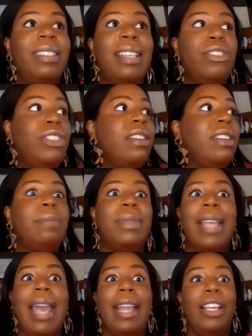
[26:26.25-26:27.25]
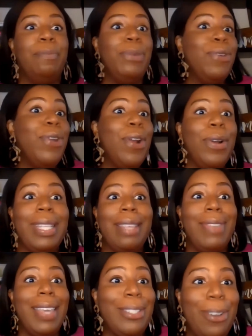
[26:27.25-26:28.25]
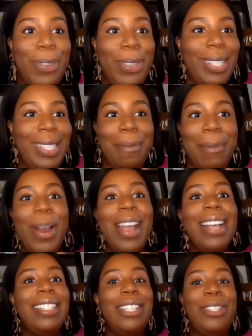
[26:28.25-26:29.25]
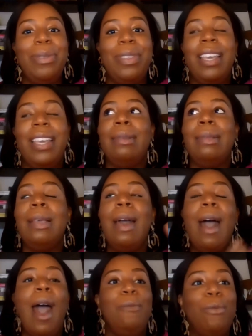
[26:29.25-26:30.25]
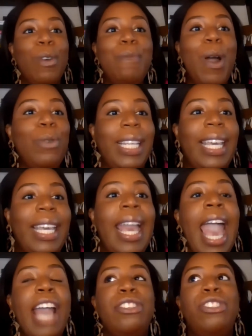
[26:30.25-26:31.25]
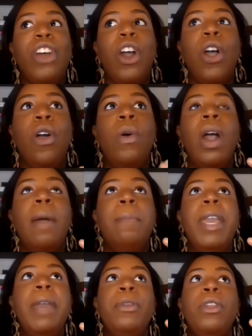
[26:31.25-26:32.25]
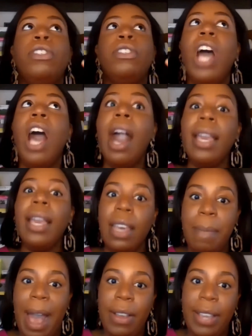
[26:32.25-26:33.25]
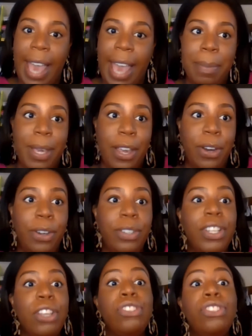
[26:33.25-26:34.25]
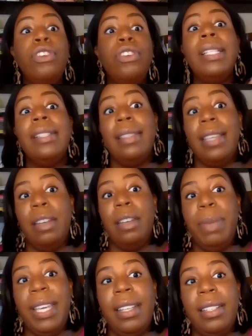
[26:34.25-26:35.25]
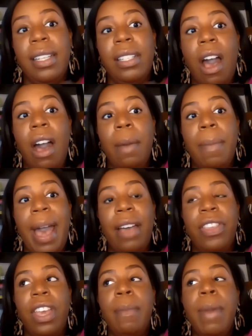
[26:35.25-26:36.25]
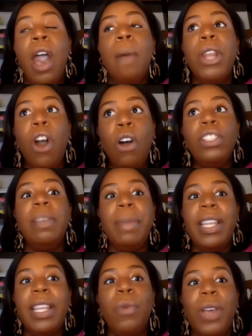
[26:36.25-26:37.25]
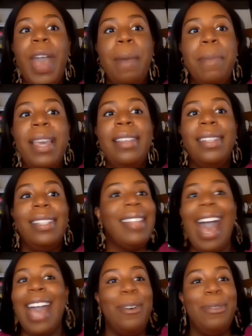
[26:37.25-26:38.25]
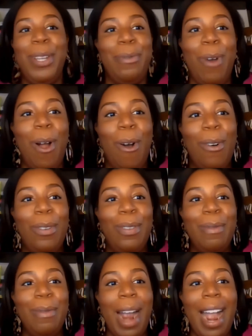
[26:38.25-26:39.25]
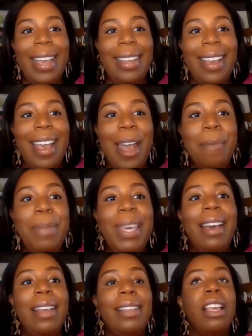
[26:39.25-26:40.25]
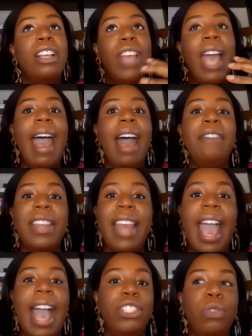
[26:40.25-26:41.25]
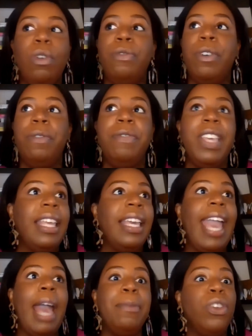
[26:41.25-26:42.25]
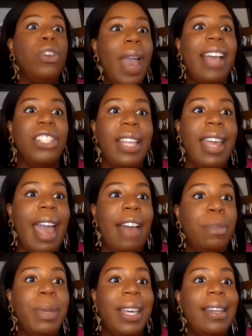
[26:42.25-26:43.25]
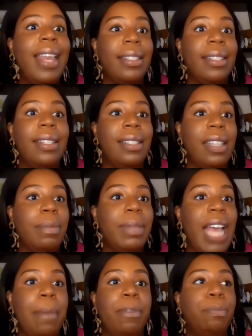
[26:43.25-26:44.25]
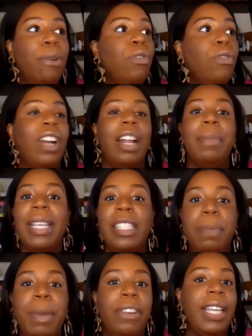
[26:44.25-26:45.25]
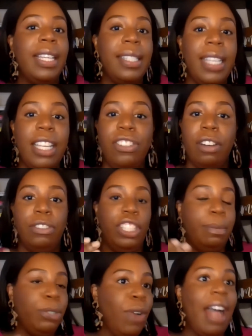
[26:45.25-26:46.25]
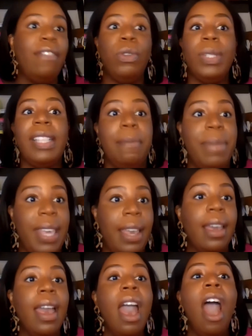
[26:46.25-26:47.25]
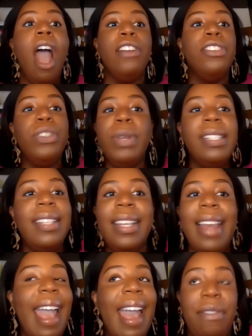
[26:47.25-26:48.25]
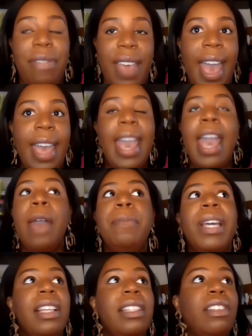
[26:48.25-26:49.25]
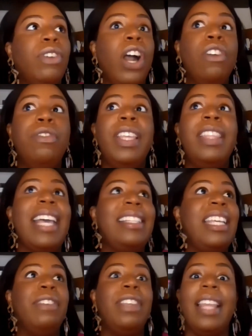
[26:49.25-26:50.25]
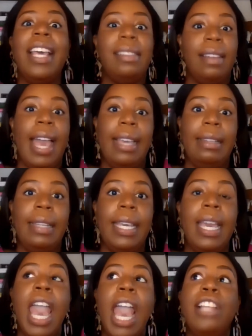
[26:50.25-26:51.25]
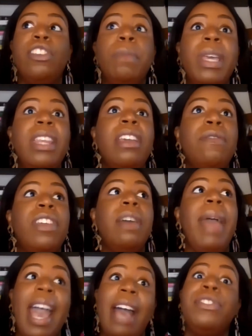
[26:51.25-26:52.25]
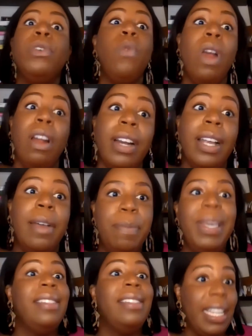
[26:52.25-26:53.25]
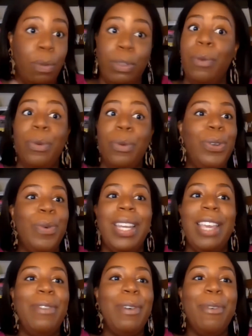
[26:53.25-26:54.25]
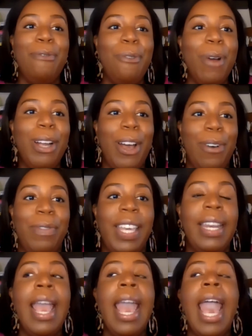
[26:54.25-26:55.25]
systems and computers and things over the summer to do things remotely. And so people are talking about gap years, students then begin to talk about them, but ultimately what that means is I don't enroll, right? Because to have an actual fulfilling gap year, you actually have to be connected to some type of program, experience, internship, travel, something. Our students didn't have that. And because of COVID, that's even less likely. And so many of them have to work because that's what they were doing even before COVID.